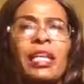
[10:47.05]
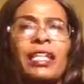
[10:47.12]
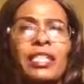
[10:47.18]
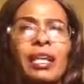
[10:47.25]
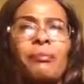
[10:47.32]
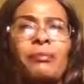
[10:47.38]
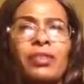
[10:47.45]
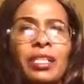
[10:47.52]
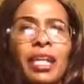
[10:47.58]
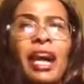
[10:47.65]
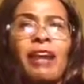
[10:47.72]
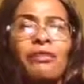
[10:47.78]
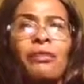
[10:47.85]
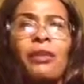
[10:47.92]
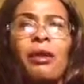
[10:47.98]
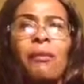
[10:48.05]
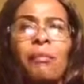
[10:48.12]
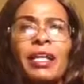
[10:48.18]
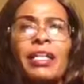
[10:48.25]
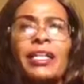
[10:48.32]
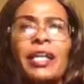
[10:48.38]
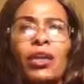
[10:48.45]
some stuff
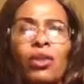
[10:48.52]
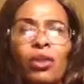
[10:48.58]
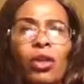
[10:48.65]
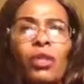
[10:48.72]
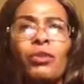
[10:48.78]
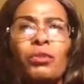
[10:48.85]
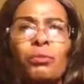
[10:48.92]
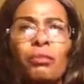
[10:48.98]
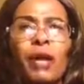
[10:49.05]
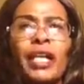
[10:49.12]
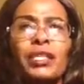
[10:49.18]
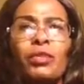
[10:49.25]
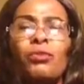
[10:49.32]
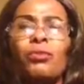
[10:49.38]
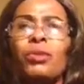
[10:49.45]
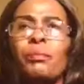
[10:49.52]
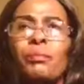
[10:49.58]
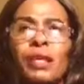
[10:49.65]
but the Lord Almighty will